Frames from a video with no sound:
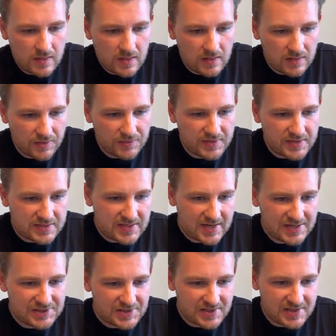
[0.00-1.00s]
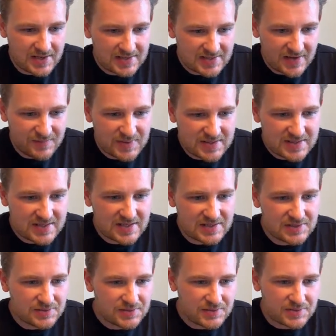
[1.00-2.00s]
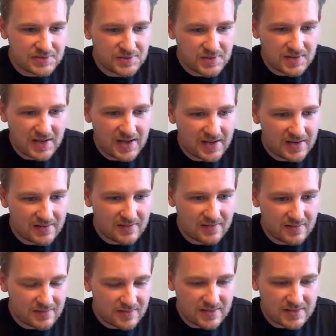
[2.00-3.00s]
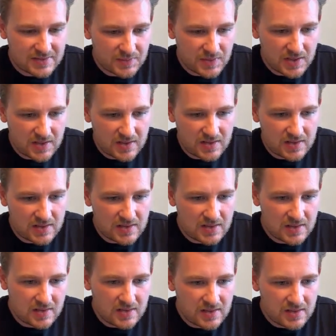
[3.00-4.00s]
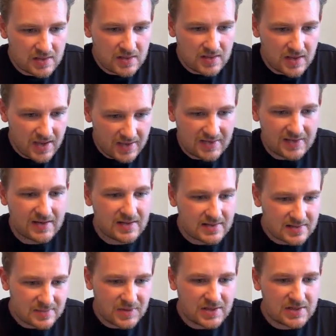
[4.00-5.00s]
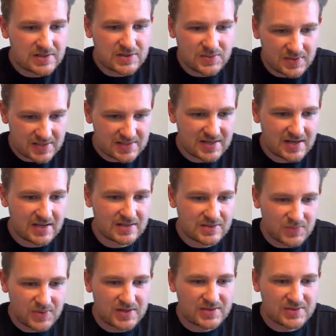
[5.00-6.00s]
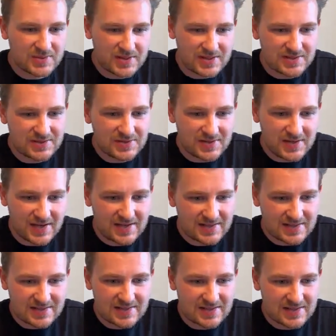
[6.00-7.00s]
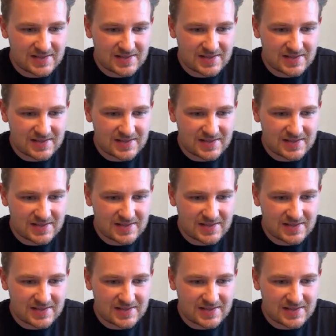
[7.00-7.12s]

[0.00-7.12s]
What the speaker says: Hello, Natasha. Yes, I've been seeing 222 a lot as well. And it is March 22nd, 2022. Yes.